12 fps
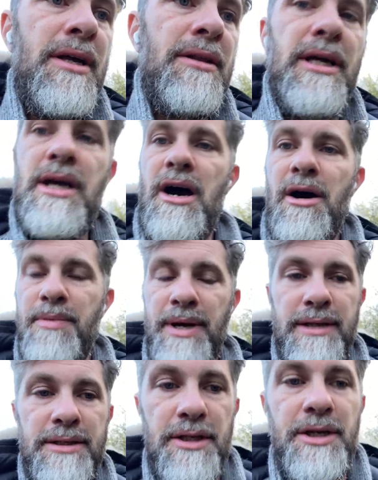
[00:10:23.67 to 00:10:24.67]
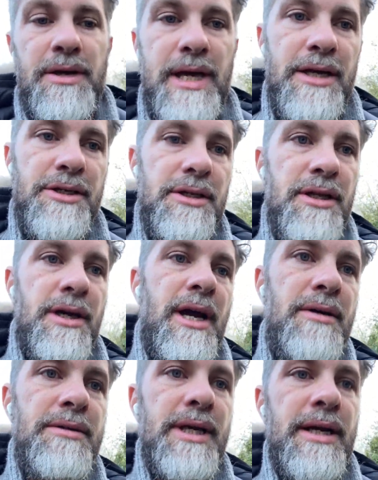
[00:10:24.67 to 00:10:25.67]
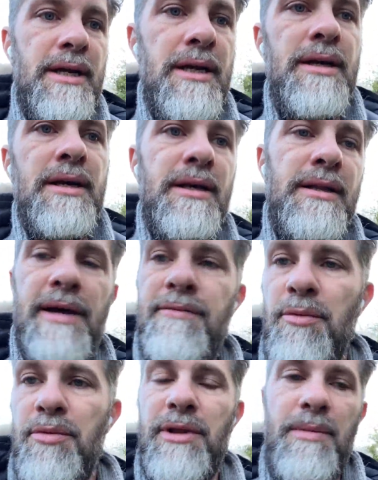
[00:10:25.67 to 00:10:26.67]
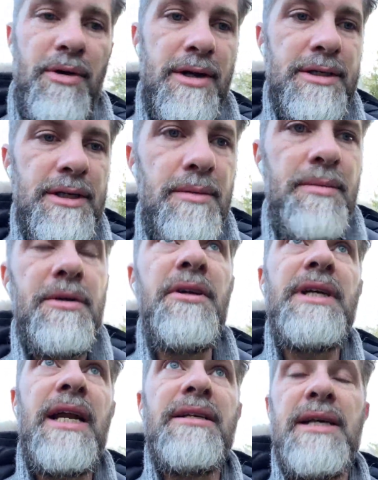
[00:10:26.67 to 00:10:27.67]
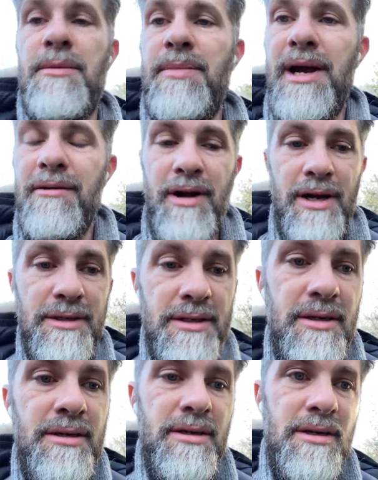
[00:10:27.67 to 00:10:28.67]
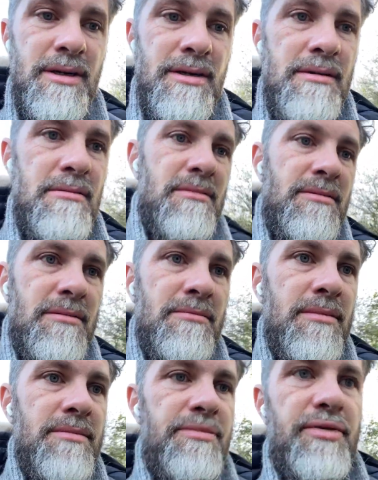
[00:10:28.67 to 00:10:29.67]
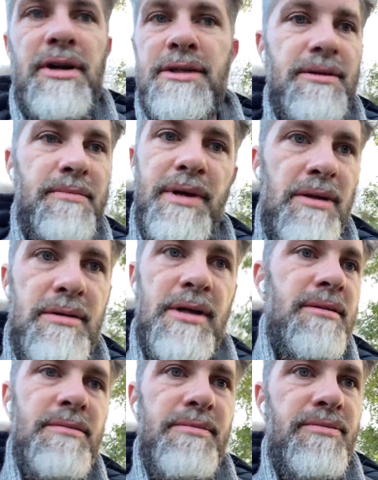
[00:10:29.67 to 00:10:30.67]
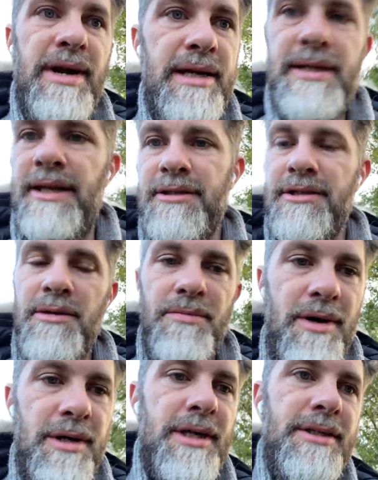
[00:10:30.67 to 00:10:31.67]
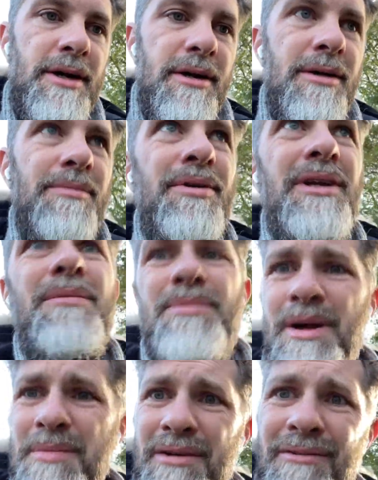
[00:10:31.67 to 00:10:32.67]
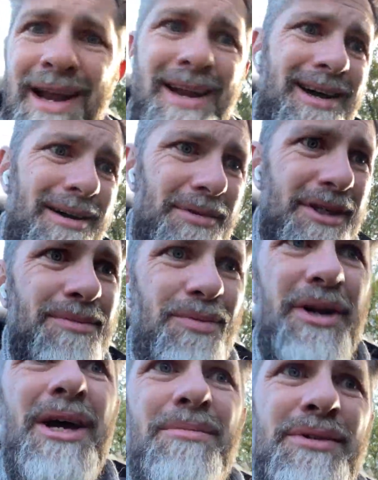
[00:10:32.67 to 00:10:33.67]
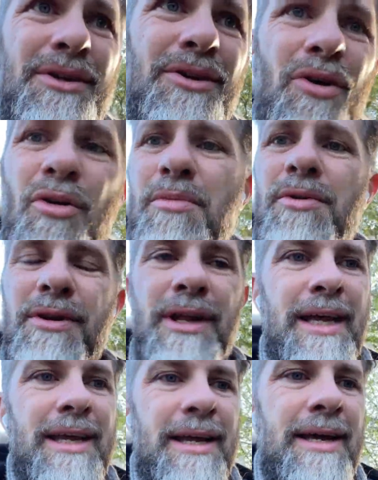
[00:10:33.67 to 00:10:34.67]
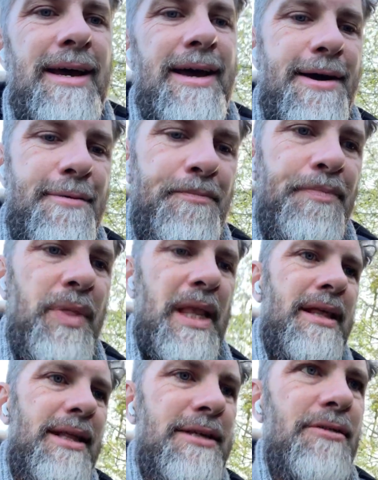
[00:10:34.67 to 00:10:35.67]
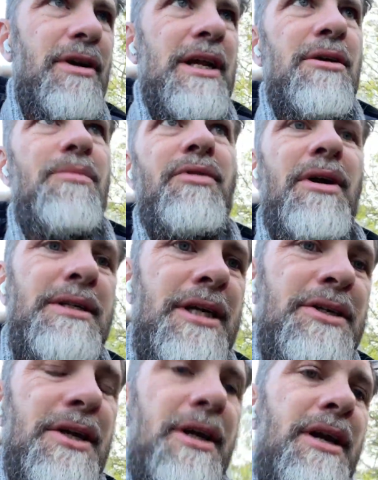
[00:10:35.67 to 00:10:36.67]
the carpets, the new kitchen that goes in, they've all put their prices up. Your tenant's had a pay rise. Price of milk and bread in the supermarket has gone up. Put your blooming rent up. Just put it up to normal. There's a really good process you can